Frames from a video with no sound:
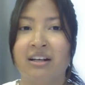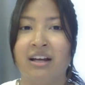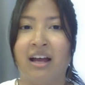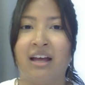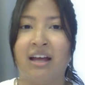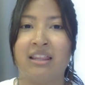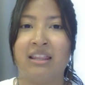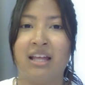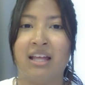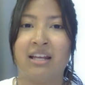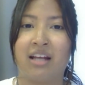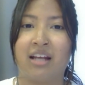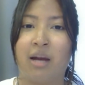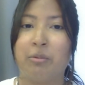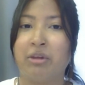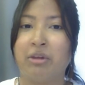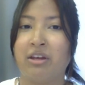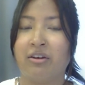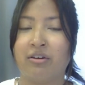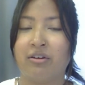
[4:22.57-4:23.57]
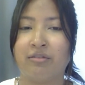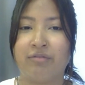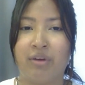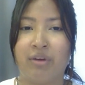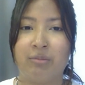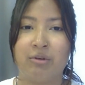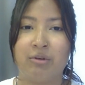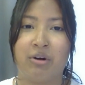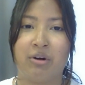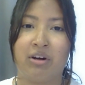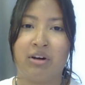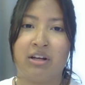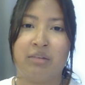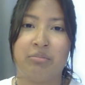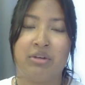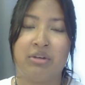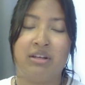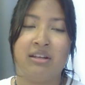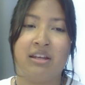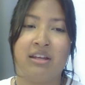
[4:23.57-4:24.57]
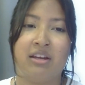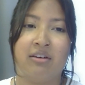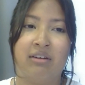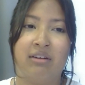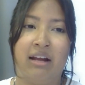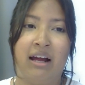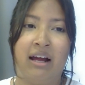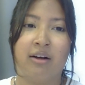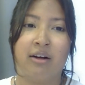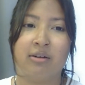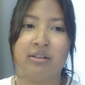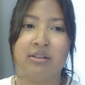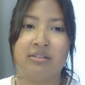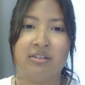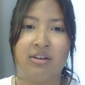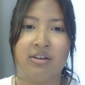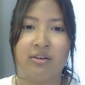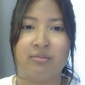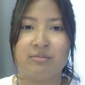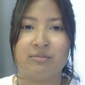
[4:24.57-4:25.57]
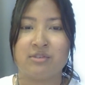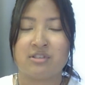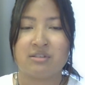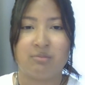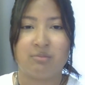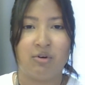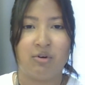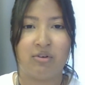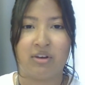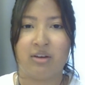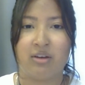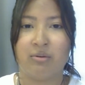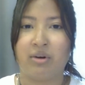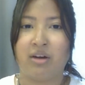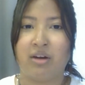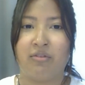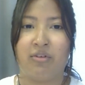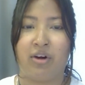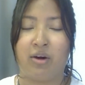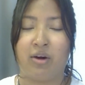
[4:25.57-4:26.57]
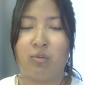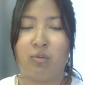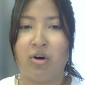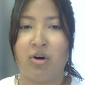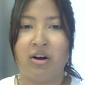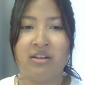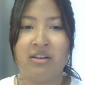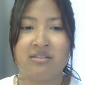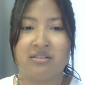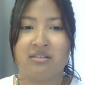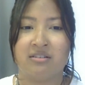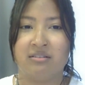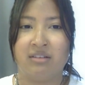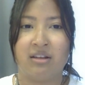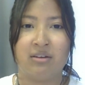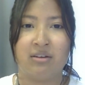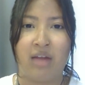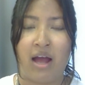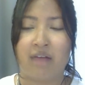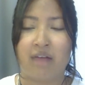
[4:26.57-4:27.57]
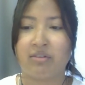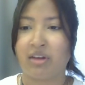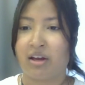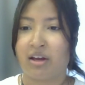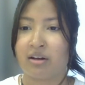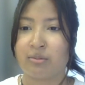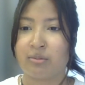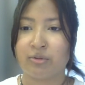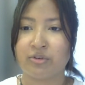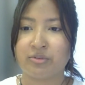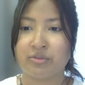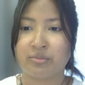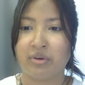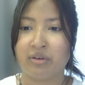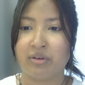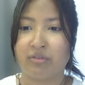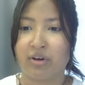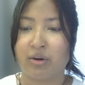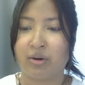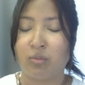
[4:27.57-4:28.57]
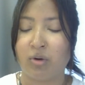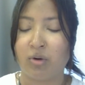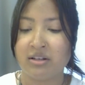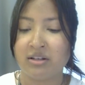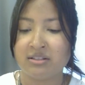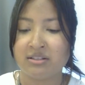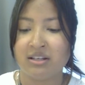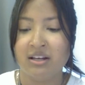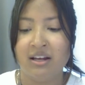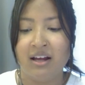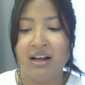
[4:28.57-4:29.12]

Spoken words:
And then coming here in February and being here now and, just smoking whenever I want and having edibles whenever I want.